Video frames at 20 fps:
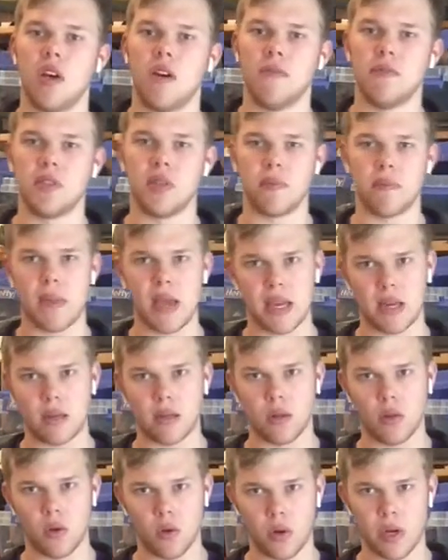of some
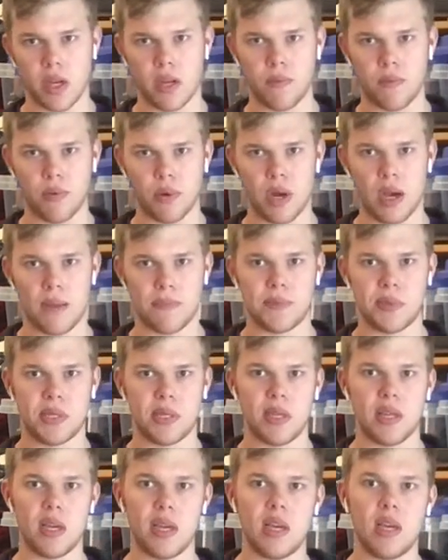Mandalorian
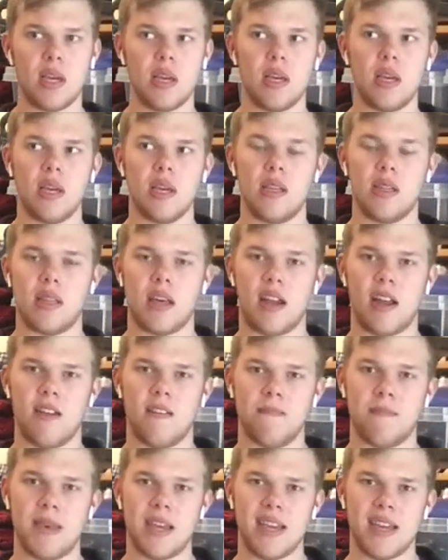props that
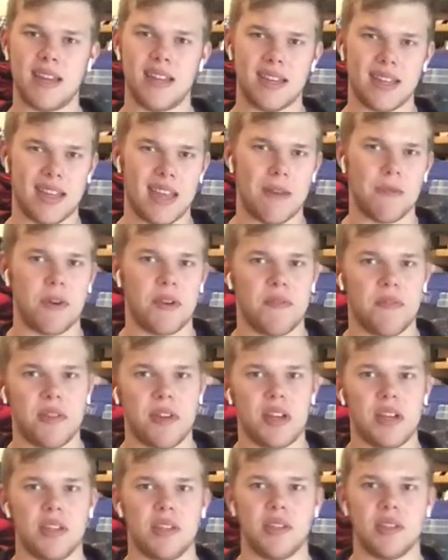I've made. Can't wait for
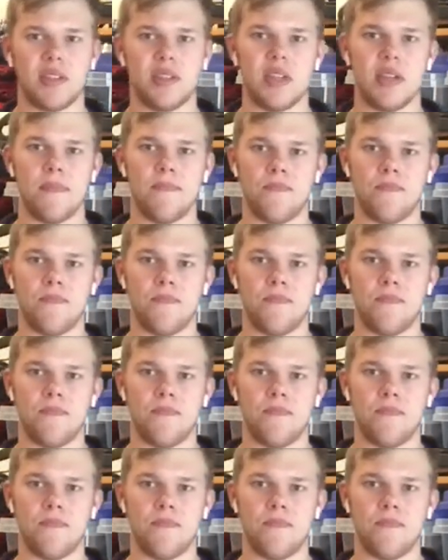you guys to see.